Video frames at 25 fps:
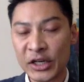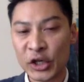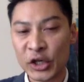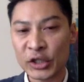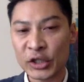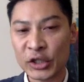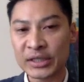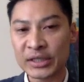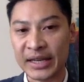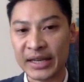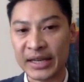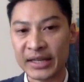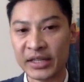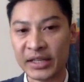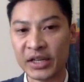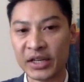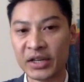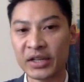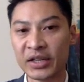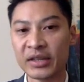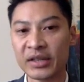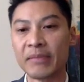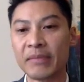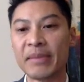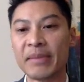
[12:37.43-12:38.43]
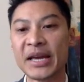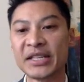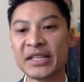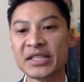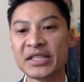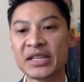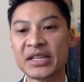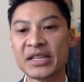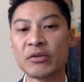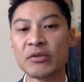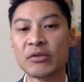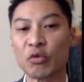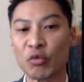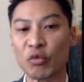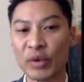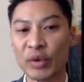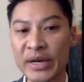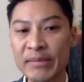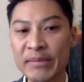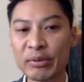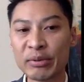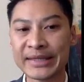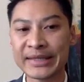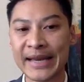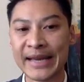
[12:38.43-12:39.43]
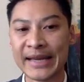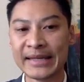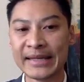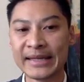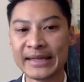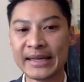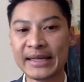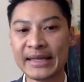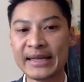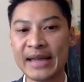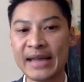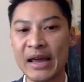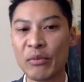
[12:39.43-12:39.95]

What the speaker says: years later, the patient represented,